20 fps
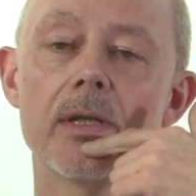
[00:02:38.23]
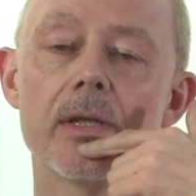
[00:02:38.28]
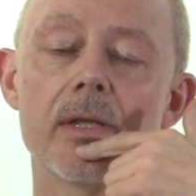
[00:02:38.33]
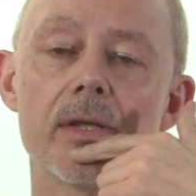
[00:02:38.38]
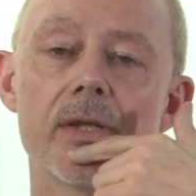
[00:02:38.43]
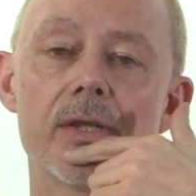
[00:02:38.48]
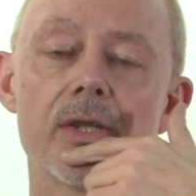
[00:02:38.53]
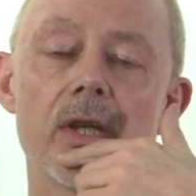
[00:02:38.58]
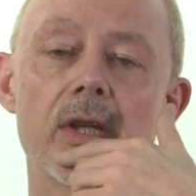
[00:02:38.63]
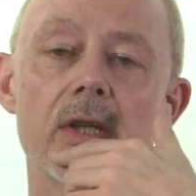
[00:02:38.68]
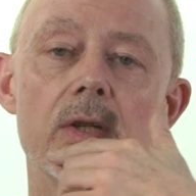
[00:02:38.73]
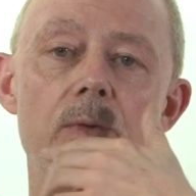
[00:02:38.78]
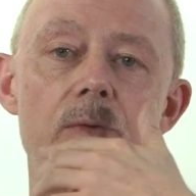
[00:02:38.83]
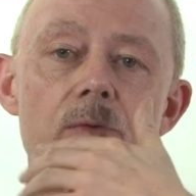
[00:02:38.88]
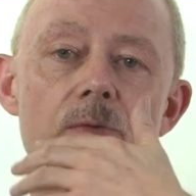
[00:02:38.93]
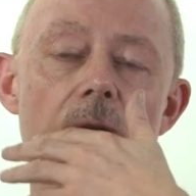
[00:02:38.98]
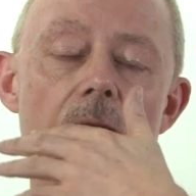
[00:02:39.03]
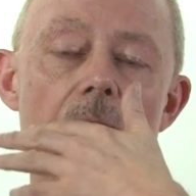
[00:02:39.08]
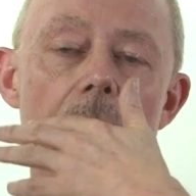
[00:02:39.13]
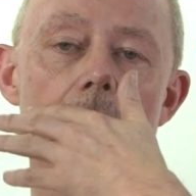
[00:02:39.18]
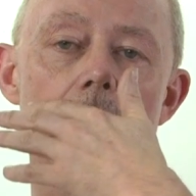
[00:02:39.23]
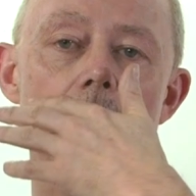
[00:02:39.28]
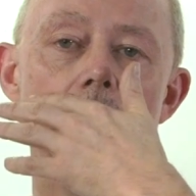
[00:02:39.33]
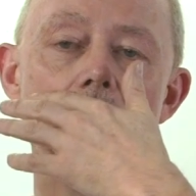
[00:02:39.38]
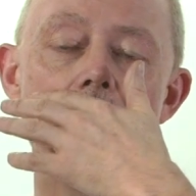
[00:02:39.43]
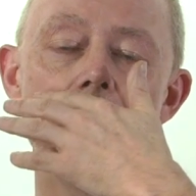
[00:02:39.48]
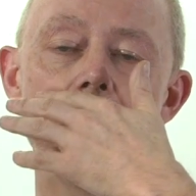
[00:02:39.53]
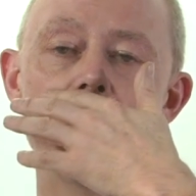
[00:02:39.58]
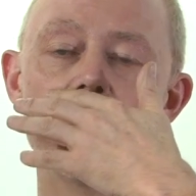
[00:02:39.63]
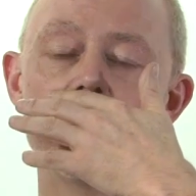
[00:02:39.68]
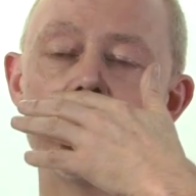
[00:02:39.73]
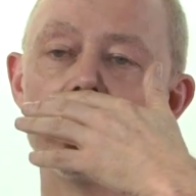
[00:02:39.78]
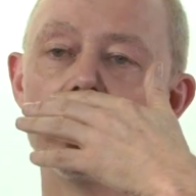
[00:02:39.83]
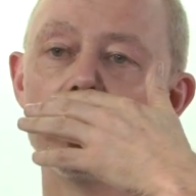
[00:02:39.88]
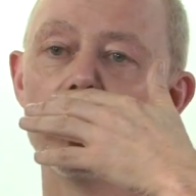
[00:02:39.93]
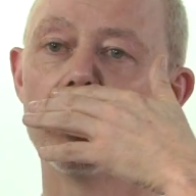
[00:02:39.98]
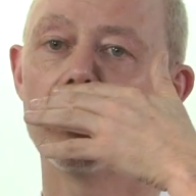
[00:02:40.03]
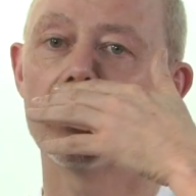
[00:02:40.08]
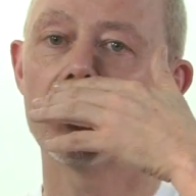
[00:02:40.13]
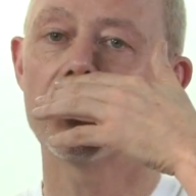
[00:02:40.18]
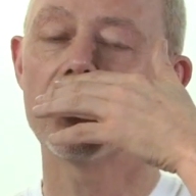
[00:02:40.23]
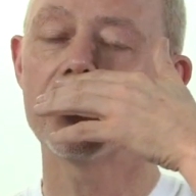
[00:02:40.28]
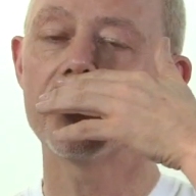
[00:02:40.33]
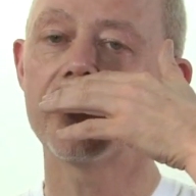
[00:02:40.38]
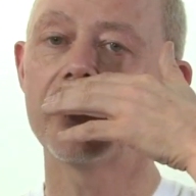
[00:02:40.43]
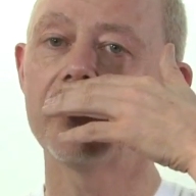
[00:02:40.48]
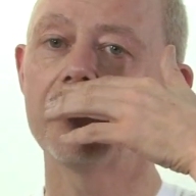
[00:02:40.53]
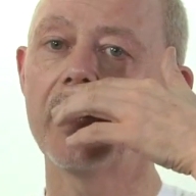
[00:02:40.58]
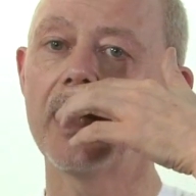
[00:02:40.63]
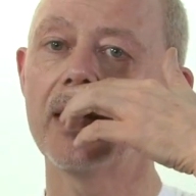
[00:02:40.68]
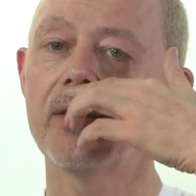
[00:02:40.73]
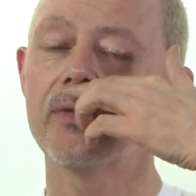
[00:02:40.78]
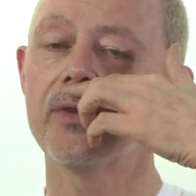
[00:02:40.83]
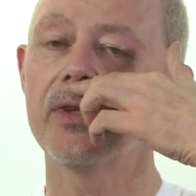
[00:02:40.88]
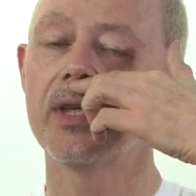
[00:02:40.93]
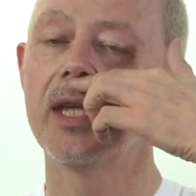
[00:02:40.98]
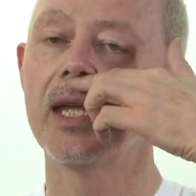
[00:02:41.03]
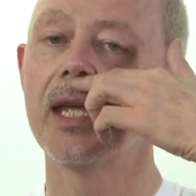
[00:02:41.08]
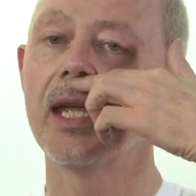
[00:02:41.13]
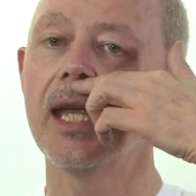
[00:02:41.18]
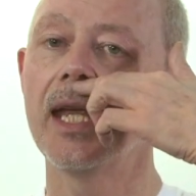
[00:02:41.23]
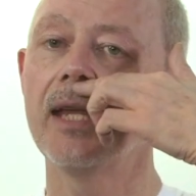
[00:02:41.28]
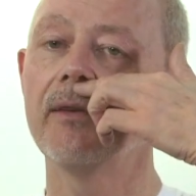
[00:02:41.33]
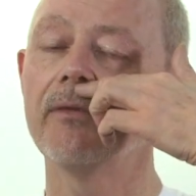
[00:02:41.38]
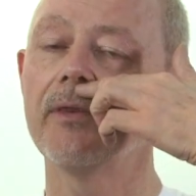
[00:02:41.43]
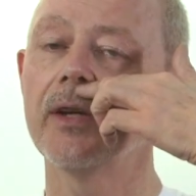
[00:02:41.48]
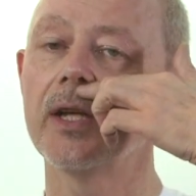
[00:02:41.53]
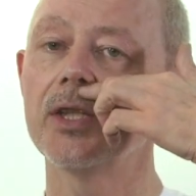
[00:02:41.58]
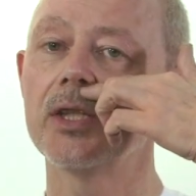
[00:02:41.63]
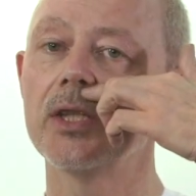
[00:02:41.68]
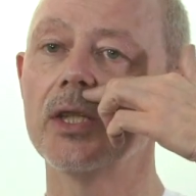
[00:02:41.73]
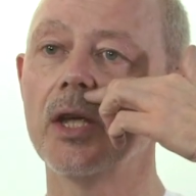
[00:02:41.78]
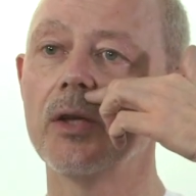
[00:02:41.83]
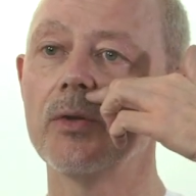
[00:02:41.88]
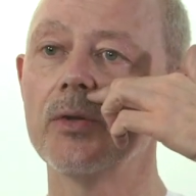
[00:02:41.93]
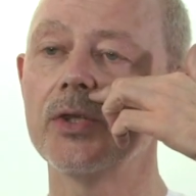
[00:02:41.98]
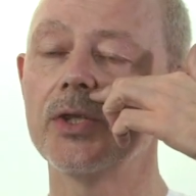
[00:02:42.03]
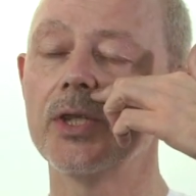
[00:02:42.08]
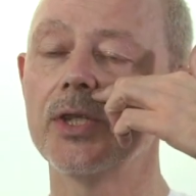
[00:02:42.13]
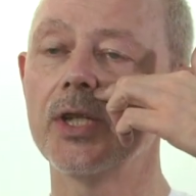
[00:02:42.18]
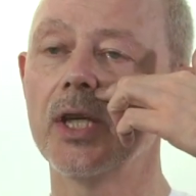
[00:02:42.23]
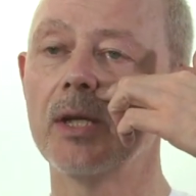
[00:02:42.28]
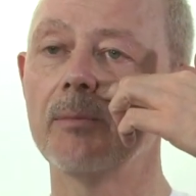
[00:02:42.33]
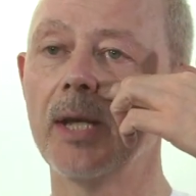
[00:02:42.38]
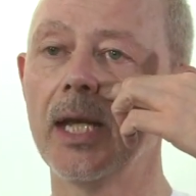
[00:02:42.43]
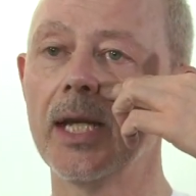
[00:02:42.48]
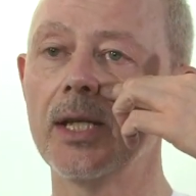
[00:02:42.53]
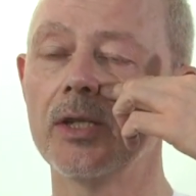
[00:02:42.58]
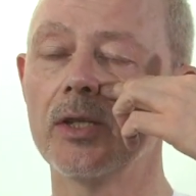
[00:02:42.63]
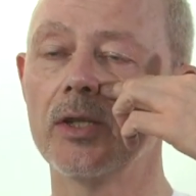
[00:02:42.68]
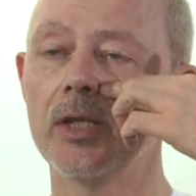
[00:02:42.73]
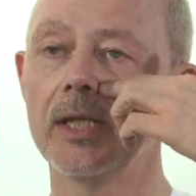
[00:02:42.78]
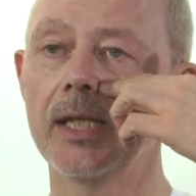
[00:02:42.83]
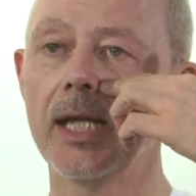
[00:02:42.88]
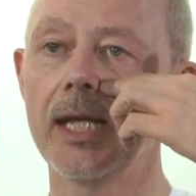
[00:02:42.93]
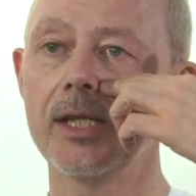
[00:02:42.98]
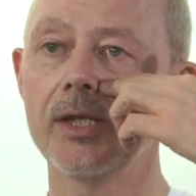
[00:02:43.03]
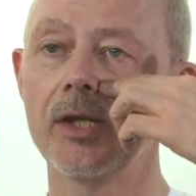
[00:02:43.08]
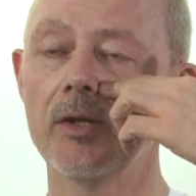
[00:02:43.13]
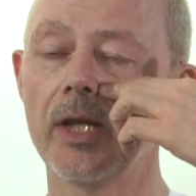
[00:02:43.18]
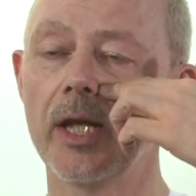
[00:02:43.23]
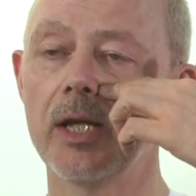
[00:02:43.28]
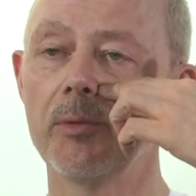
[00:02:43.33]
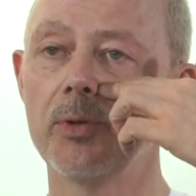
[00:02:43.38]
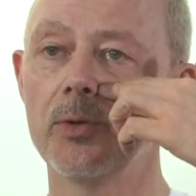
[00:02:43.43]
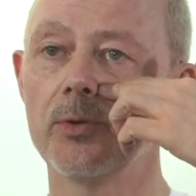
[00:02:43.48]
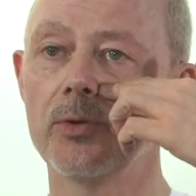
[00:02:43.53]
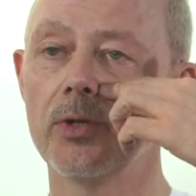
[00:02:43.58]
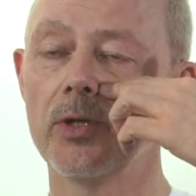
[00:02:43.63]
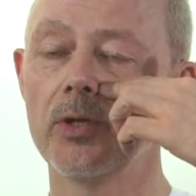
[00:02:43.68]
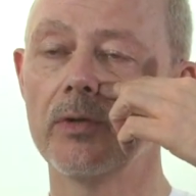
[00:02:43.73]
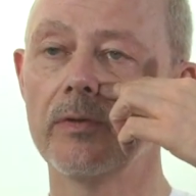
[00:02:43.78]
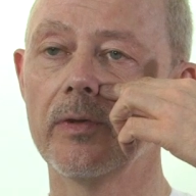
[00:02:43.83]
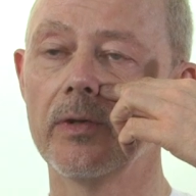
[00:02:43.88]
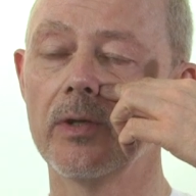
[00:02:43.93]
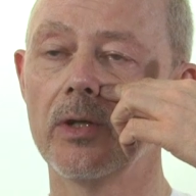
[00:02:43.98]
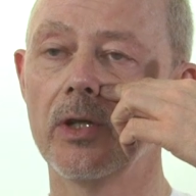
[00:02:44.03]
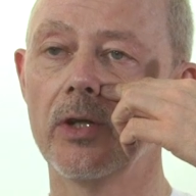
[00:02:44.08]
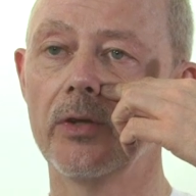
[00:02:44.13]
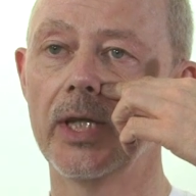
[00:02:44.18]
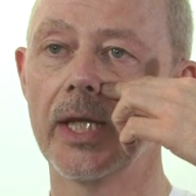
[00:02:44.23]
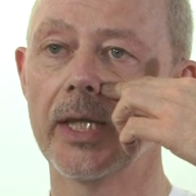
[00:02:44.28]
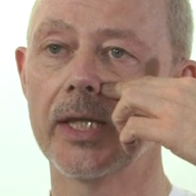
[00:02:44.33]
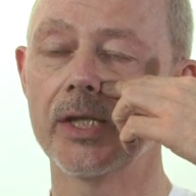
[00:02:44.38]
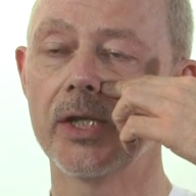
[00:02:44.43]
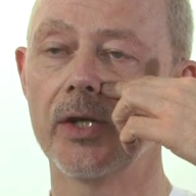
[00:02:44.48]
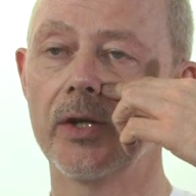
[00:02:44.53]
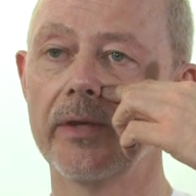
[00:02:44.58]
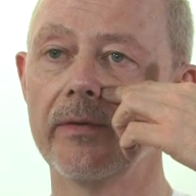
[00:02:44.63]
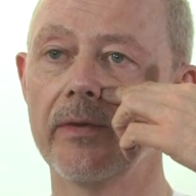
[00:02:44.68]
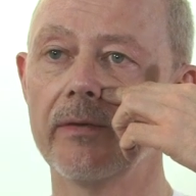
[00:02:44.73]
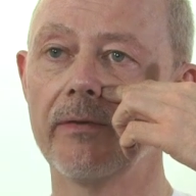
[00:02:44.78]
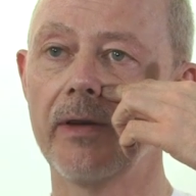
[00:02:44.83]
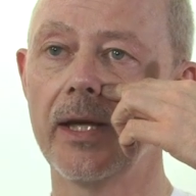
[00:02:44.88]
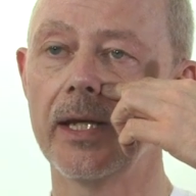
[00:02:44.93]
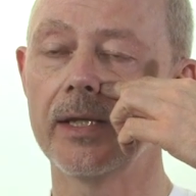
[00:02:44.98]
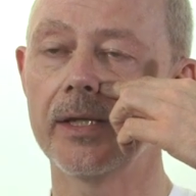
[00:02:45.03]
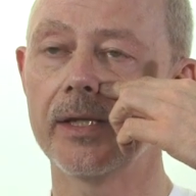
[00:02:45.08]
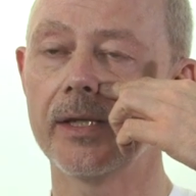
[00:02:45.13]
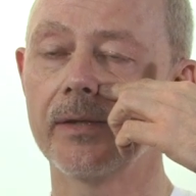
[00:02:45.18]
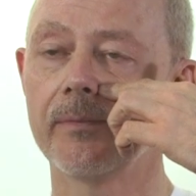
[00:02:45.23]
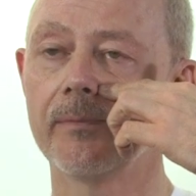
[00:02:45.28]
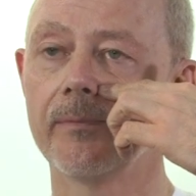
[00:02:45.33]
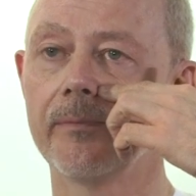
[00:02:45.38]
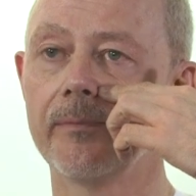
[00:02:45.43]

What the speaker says: circles round back, across the mouth, inferior to the nose to terminate on the nasolabial groove on the other side of the face.